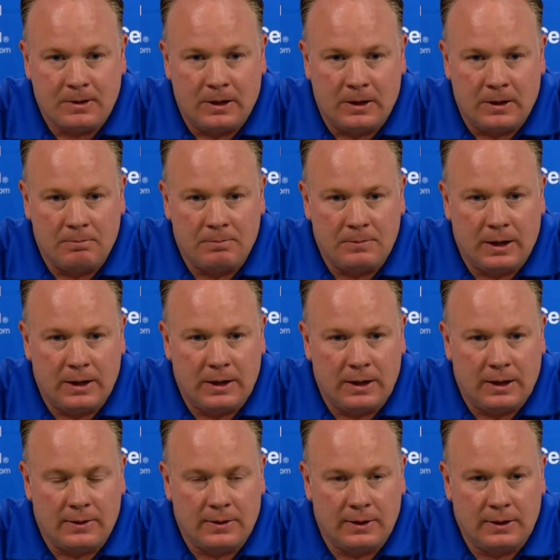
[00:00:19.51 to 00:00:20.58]

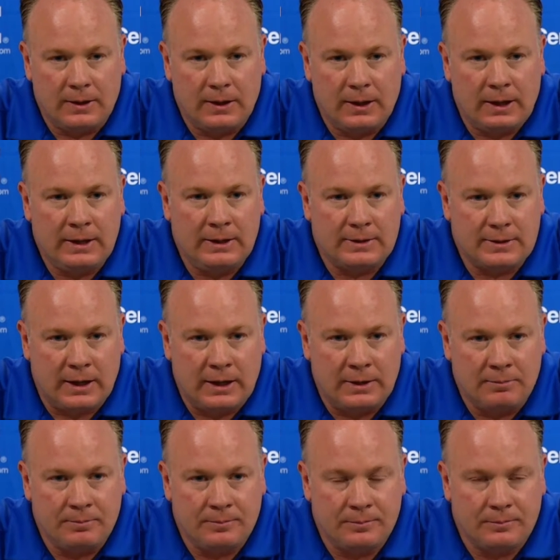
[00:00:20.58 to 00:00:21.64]
I think any
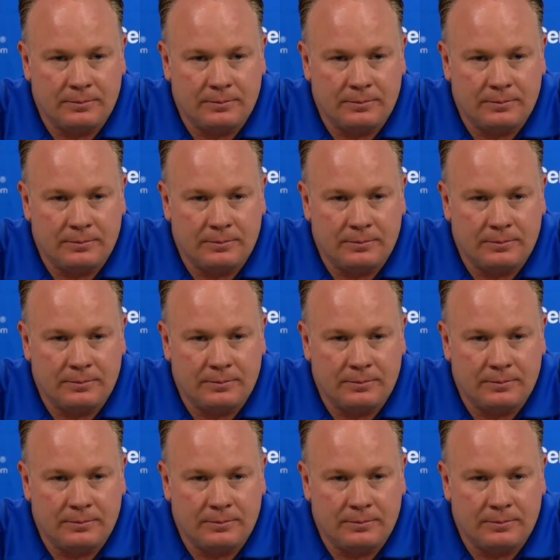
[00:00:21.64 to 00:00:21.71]
time